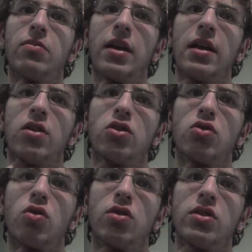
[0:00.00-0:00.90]

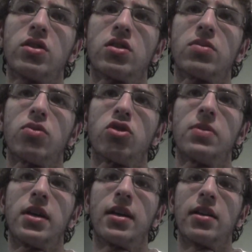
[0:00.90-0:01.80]
Ankylozord is supposed
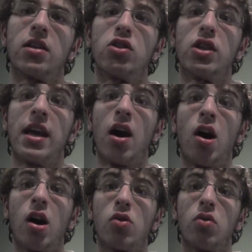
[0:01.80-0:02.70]
to be connected to the
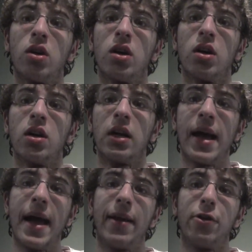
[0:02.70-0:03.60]
Aqua
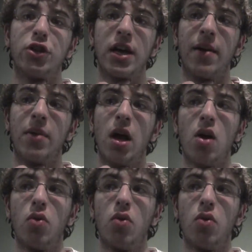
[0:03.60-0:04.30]
Energem,